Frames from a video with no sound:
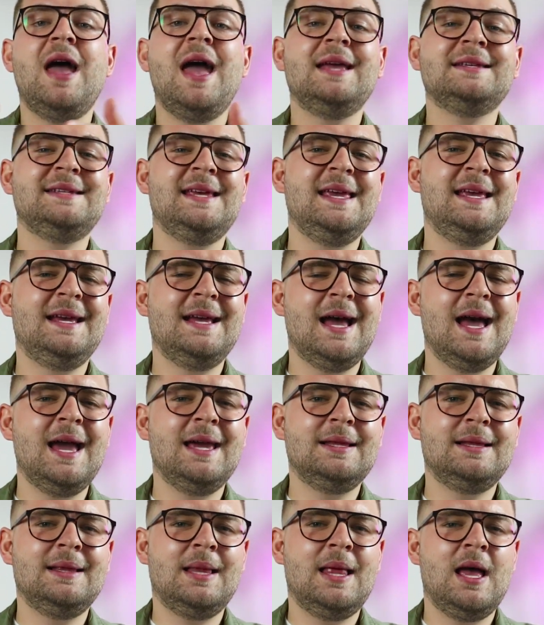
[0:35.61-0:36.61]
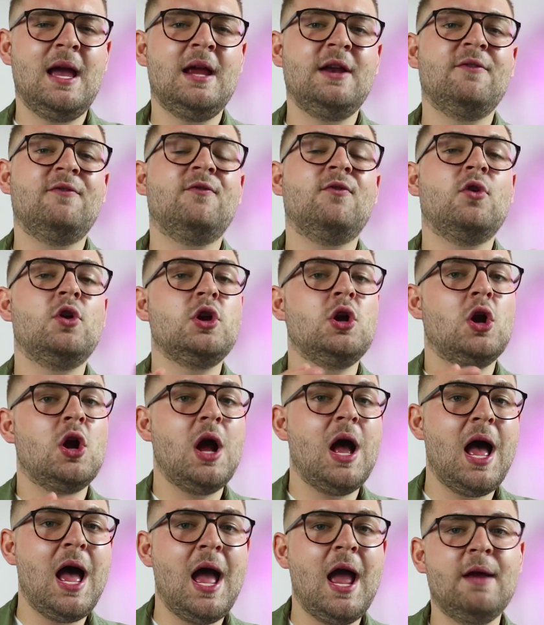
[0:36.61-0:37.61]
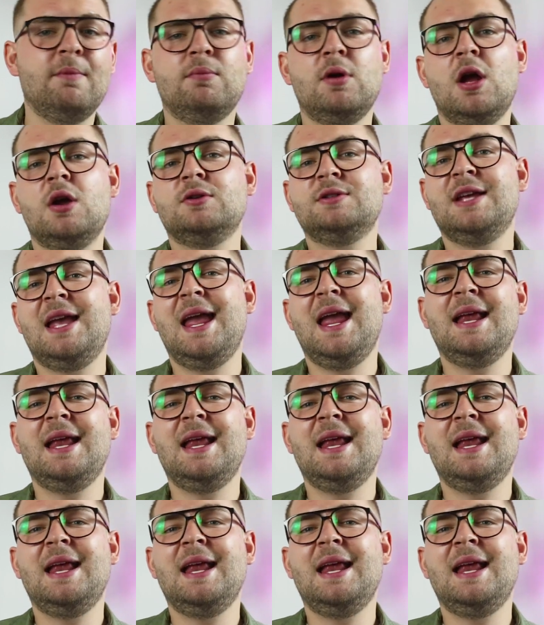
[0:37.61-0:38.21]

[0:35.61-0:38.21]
as a guideline for your eyebrows